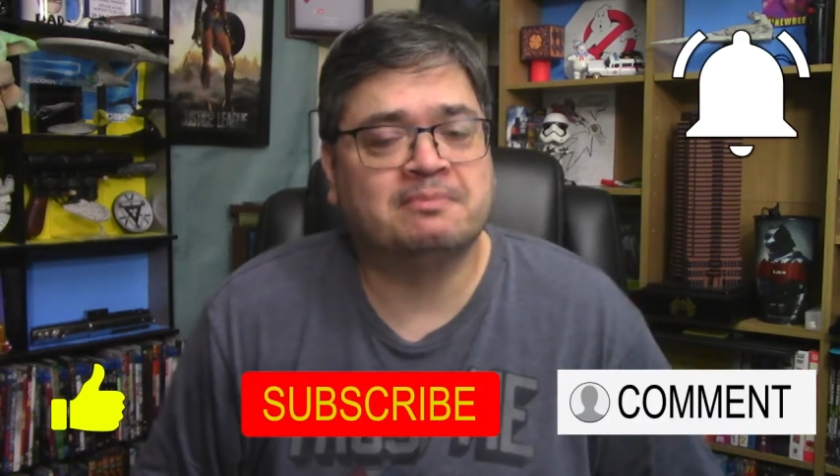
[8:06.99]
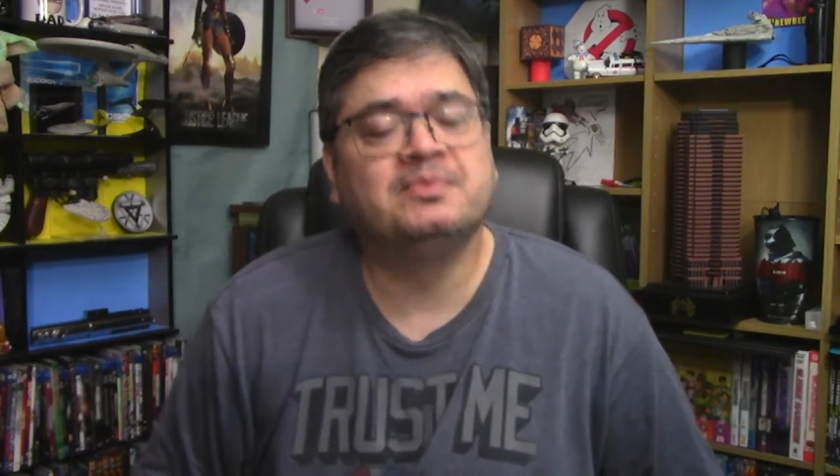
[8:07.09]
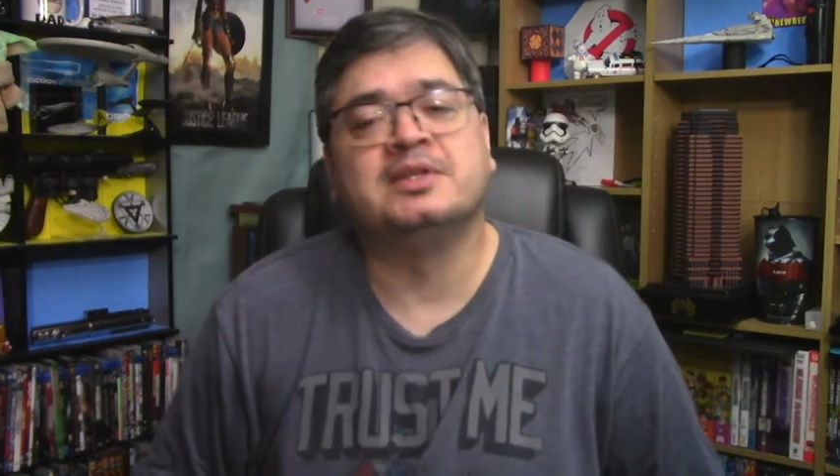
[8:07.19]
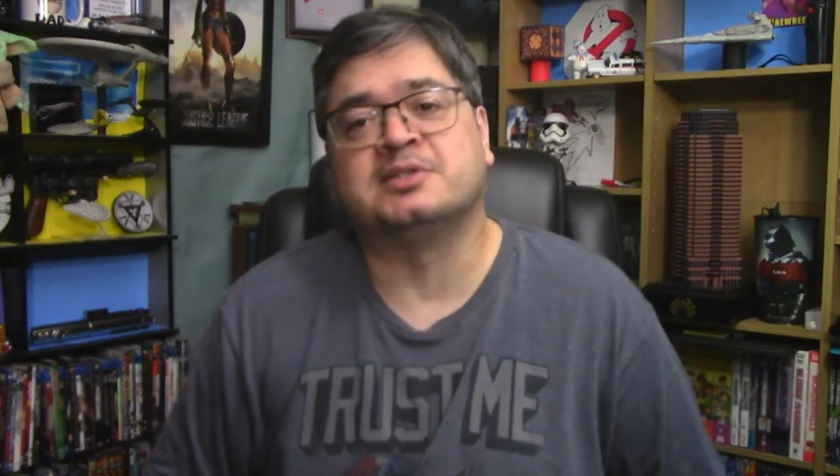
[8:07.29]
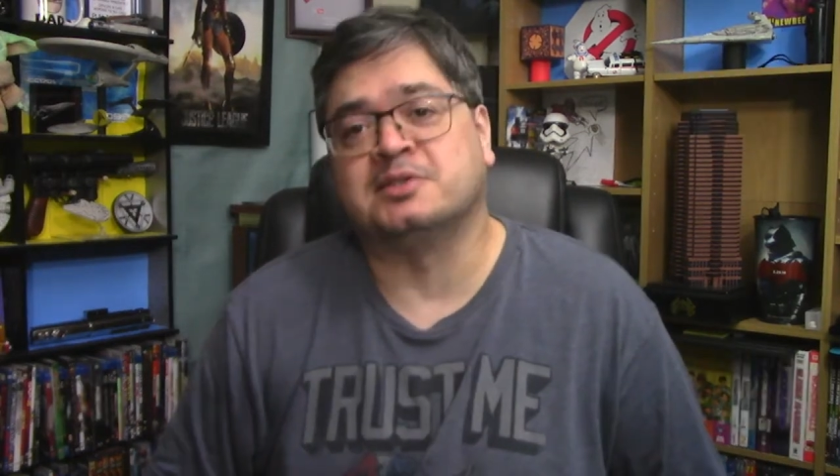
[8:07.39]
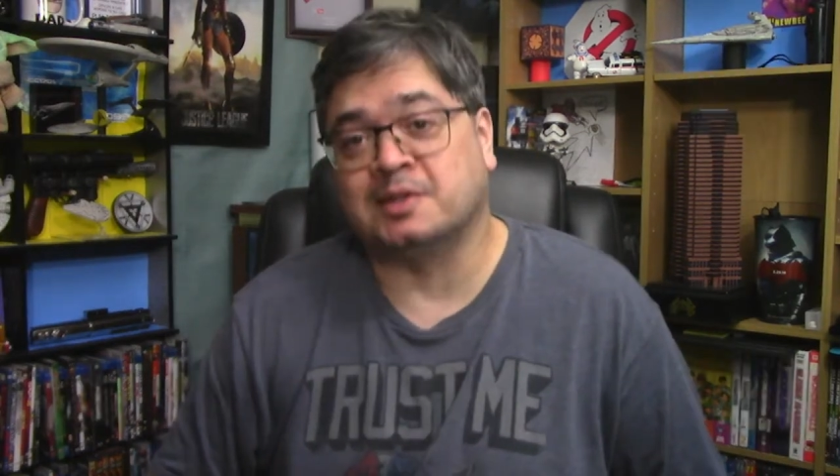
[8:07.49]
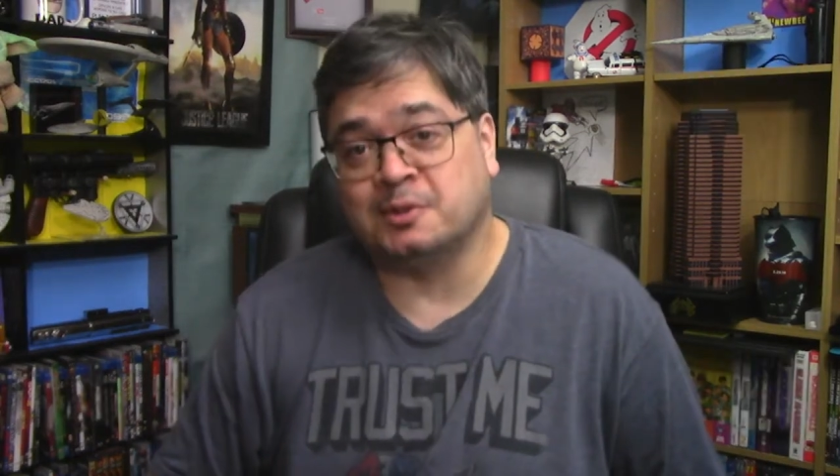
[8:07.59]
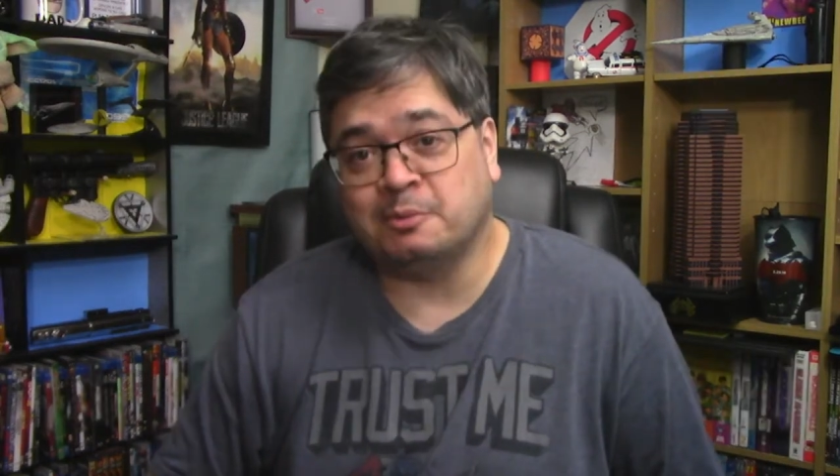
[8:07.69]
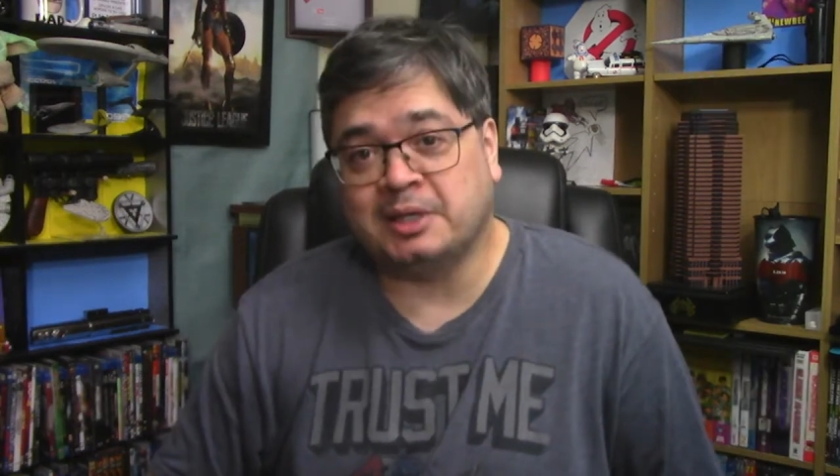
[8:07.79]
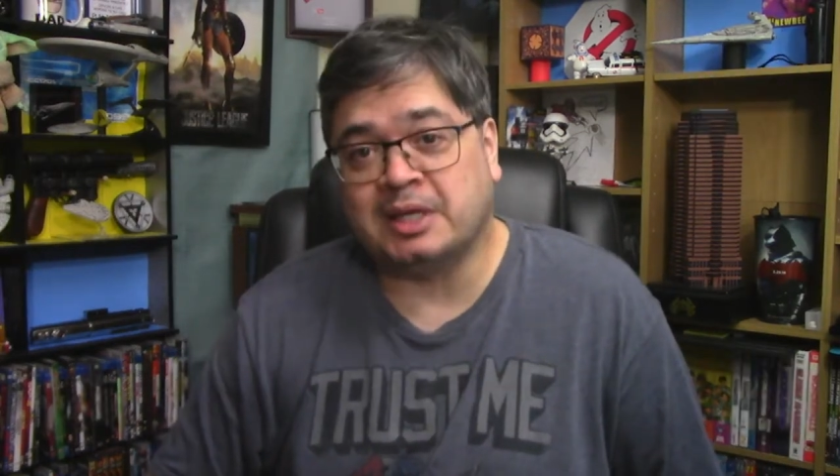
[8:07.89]
This is The
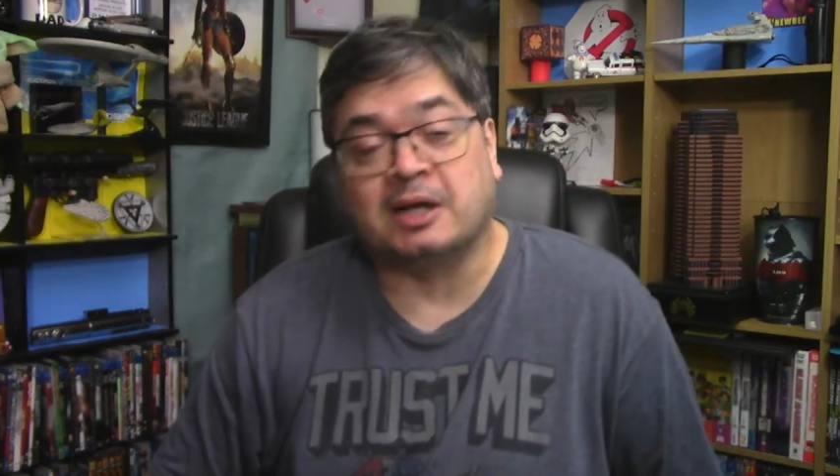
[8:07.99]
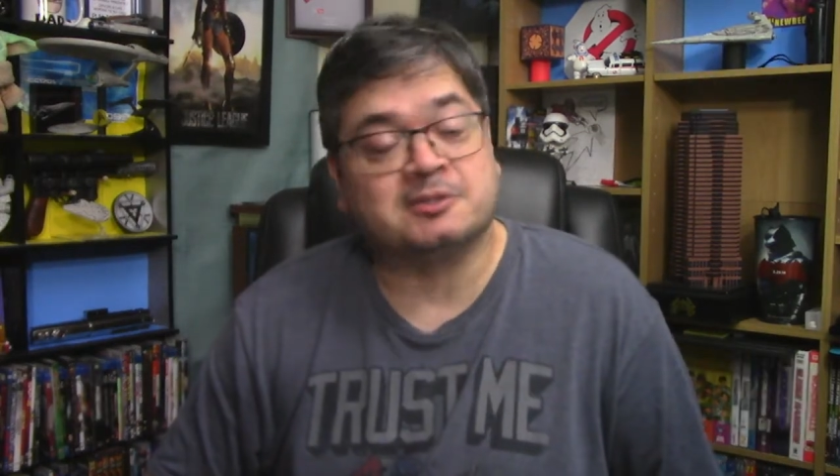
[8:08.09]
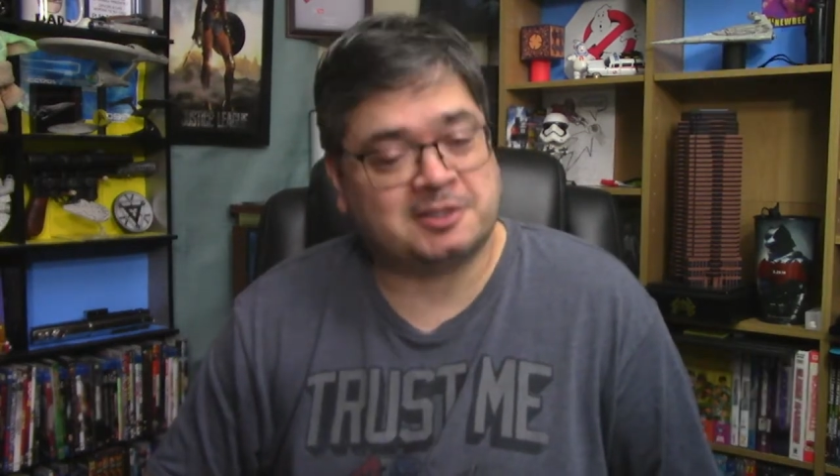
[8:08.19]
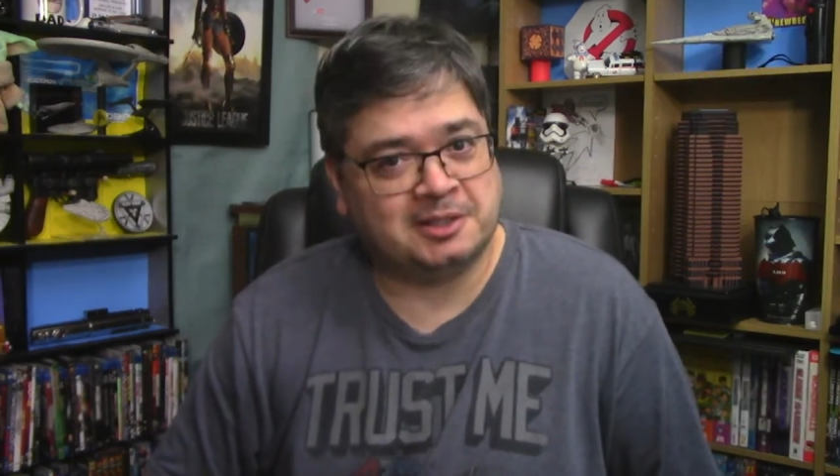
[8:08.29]
Newbie, and I'll see you